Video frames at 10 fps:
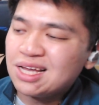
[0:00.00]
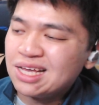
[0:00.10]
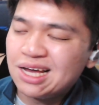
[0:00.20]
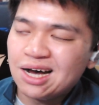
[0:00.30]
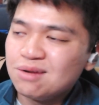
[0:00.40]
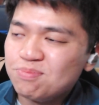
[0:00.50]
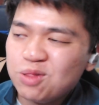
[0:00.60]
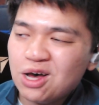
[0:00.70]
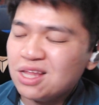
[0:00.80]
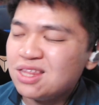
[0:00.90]
Gotta
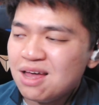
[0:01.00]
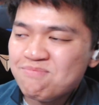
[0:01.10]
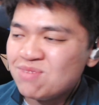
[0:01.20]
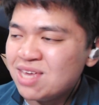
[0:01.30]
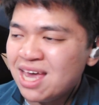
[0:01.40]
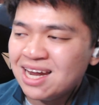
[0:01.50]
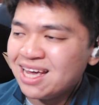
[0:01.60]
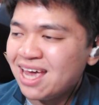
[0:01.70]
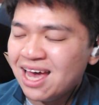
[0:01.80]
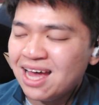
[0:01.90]
applaud them yet
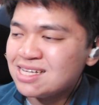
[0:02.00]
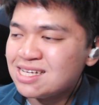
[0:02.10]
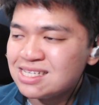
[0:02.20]
again.